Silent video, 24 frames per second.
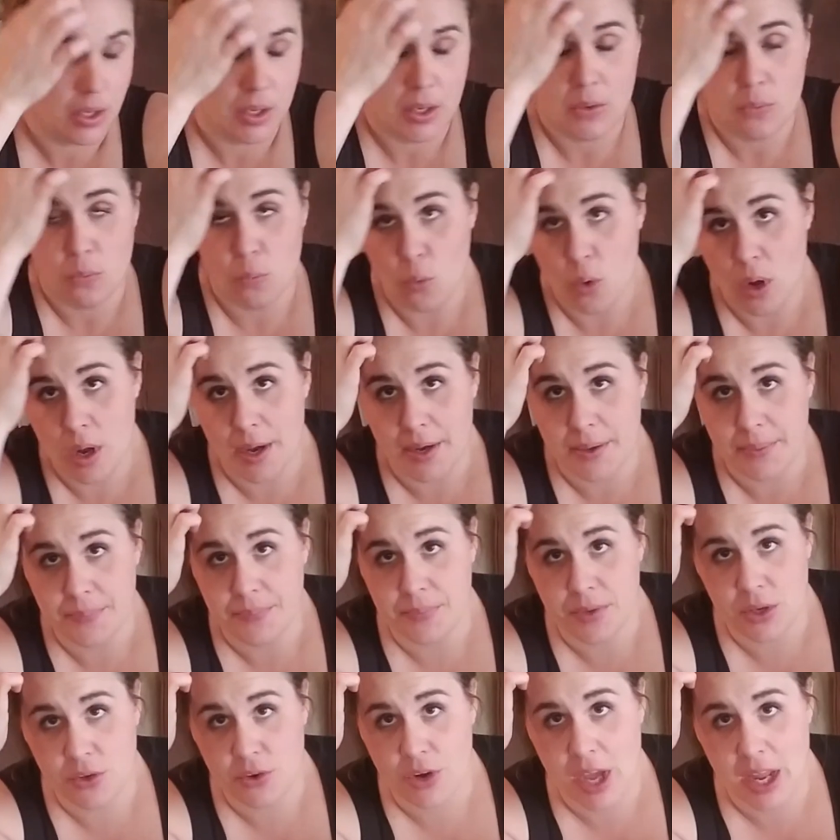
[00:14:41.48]
one,
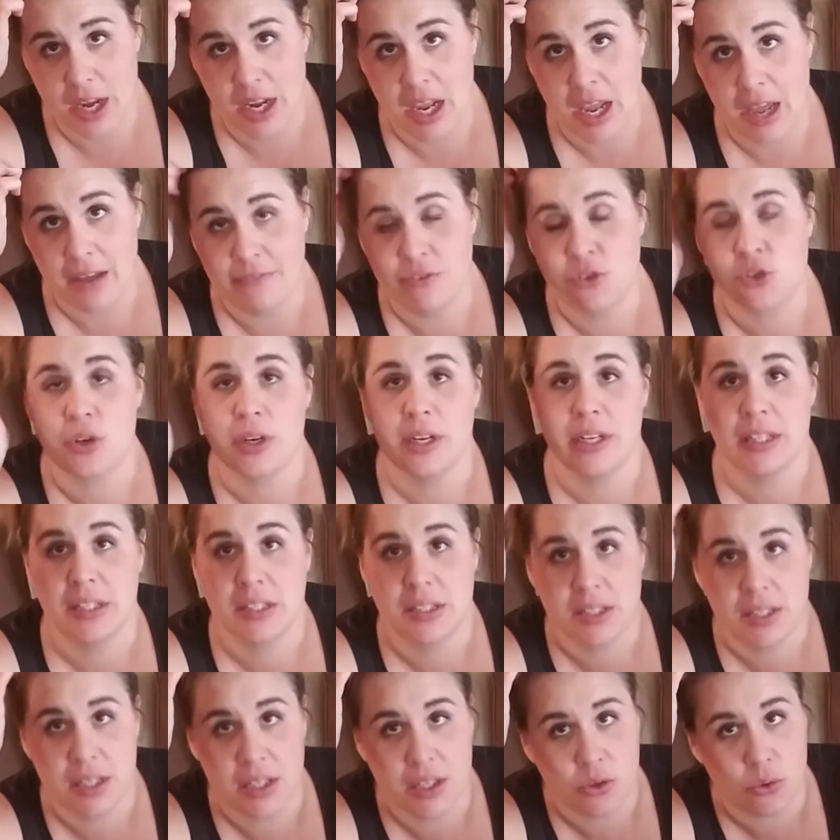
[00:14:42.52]
you gotta have
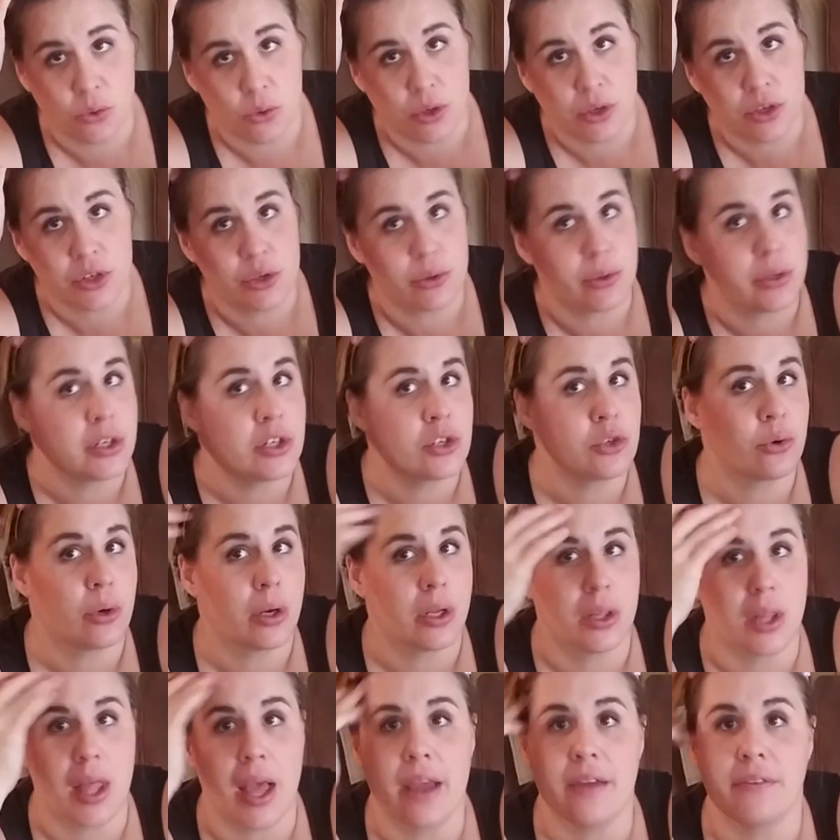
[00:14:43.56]
treats in order to enjoy
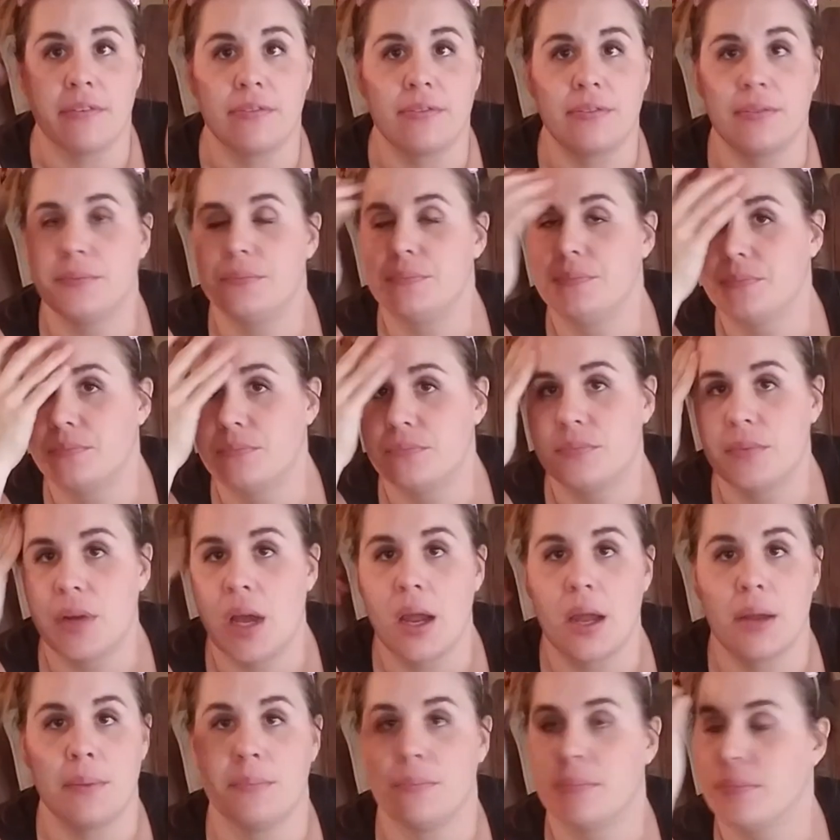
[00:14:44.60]
life.
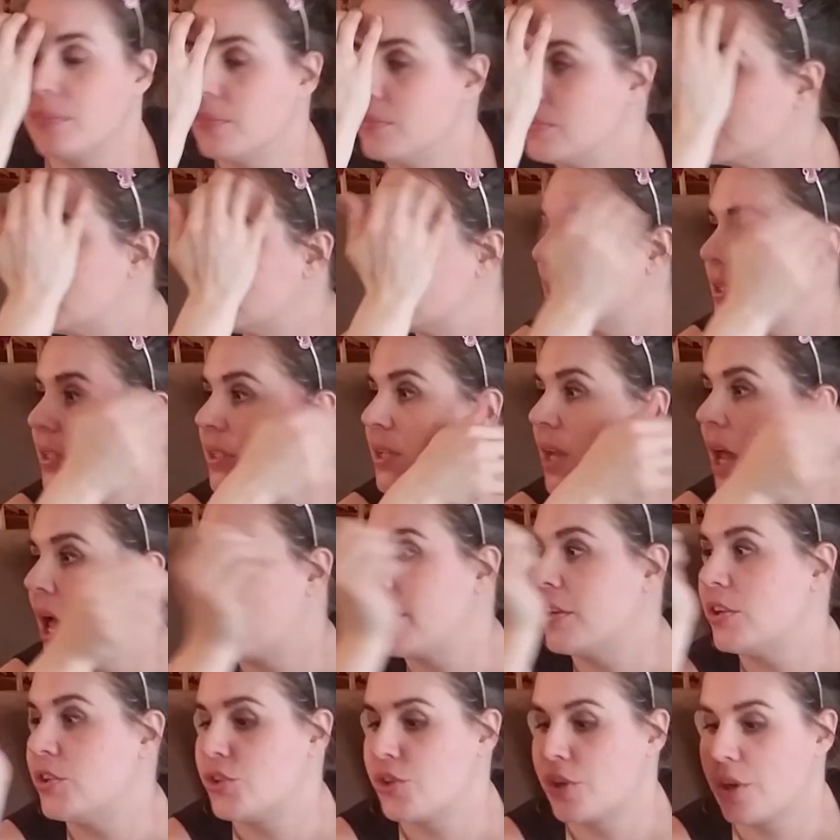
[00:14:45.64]
This is not
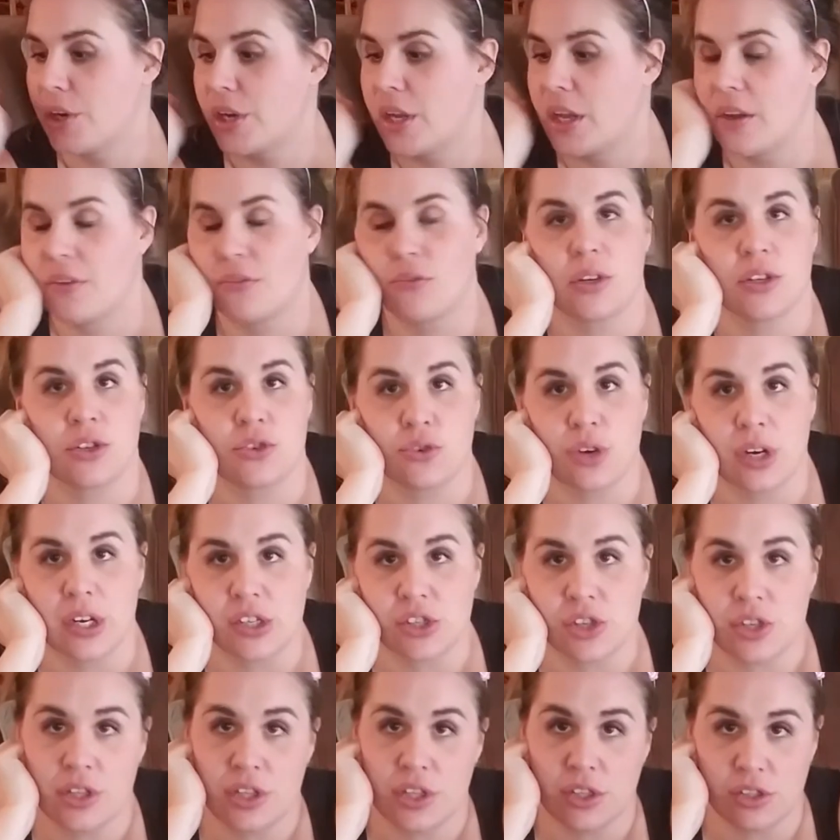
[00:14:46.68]
a journey of
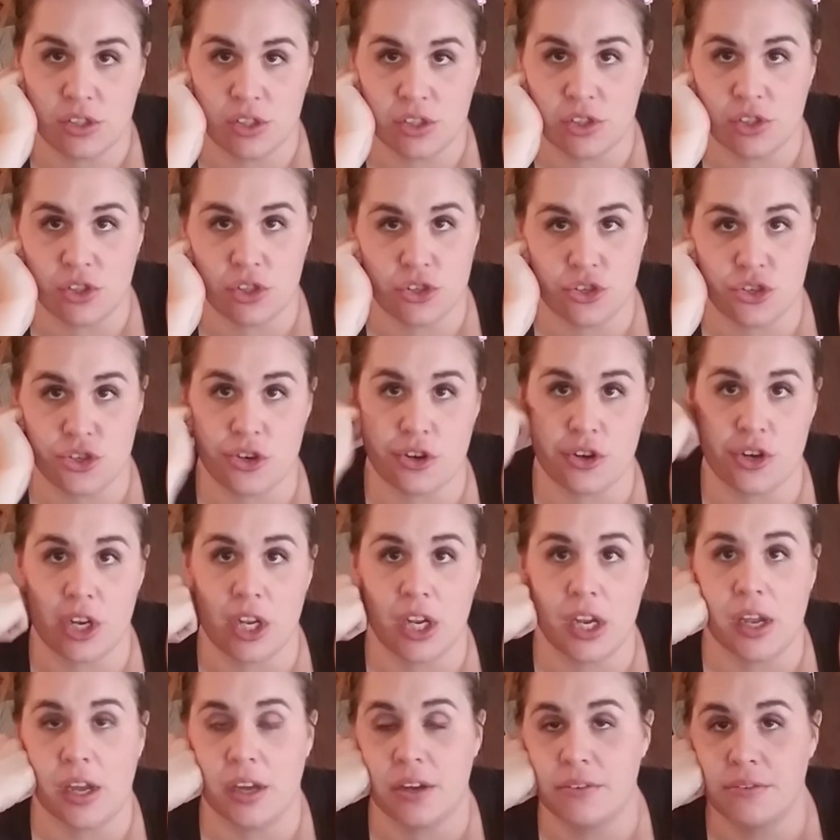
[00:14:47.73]
restriction. This is a
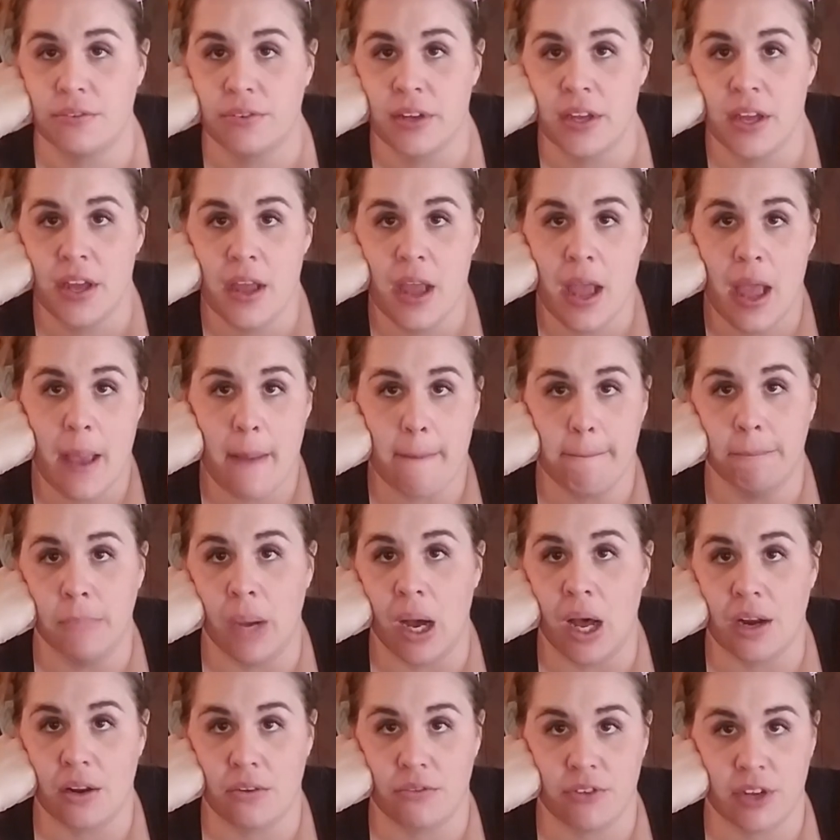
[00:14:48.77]
journey of
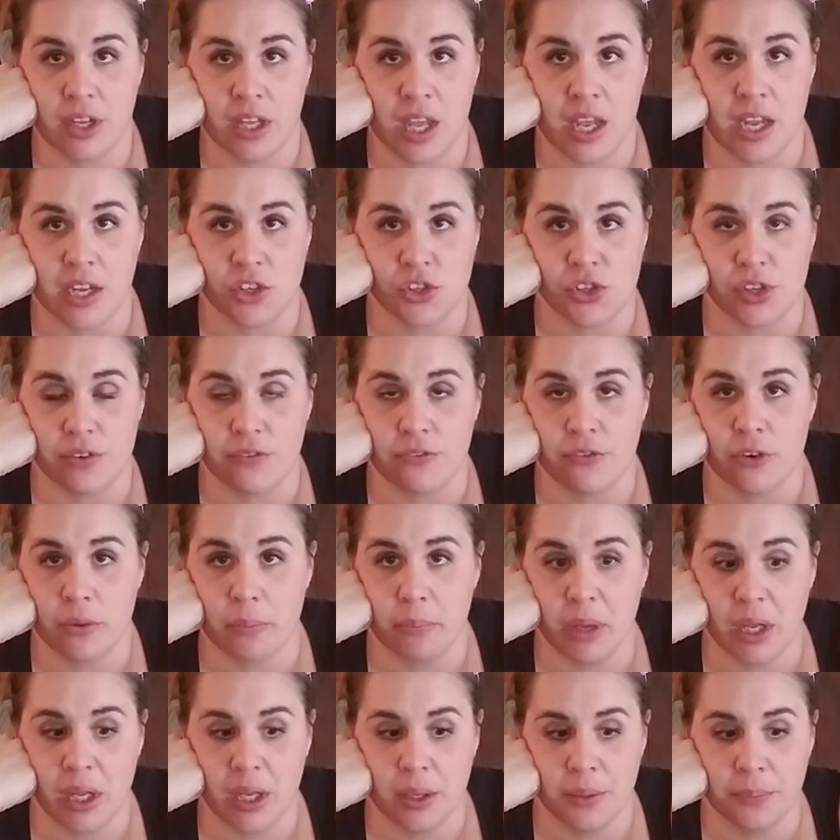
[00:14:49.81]
modification. For
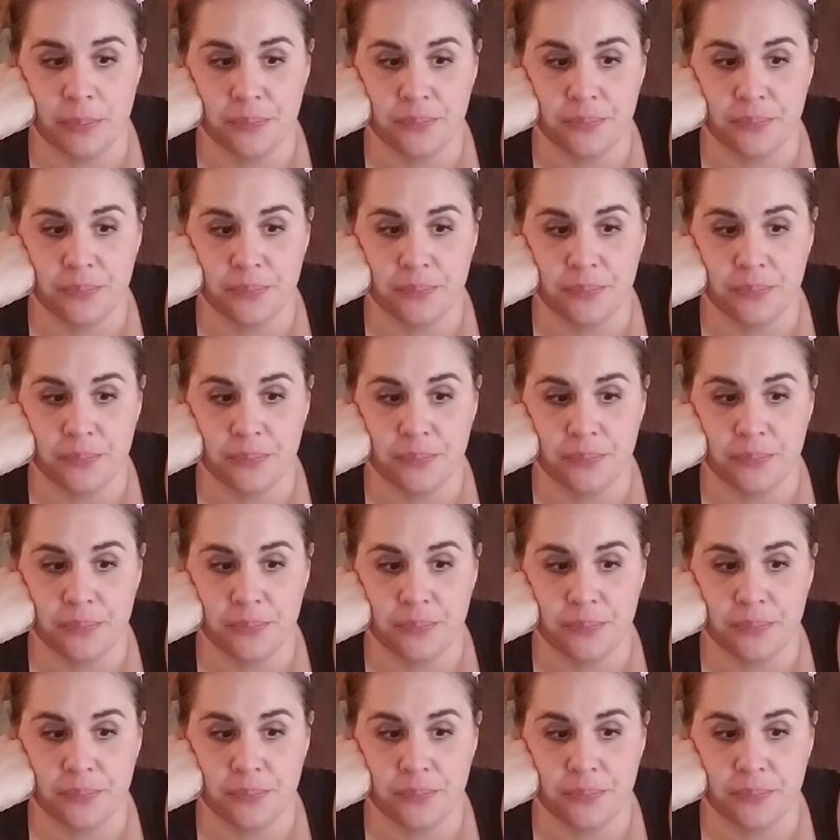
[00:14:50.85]
me,